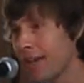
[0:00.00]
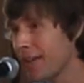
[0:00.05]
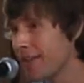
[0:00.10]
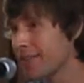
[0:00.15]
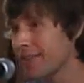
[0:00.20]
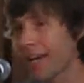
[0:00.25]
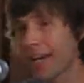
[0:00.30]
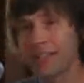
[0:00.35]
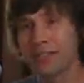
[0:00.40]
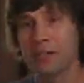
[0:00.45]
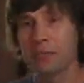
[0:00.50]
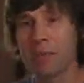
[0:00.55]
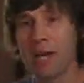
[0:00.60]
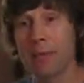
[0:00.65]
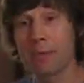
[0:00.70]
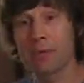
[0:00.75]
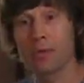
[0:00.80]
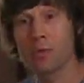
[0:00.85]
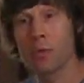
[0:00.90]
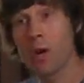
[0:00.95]
signed the
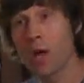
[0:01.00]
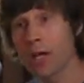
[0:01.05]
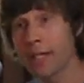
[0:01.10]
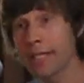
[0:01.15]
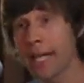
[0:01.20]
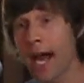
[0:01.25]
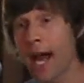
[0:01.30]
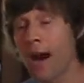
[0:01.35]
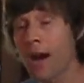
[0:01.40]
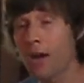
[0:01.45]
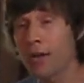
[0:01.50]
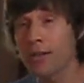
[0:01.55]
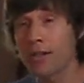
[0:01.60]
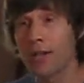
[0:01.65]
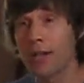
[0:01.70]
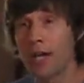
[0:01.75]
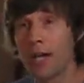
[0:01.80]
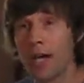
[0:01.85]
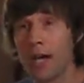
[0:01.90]
papers, walked out,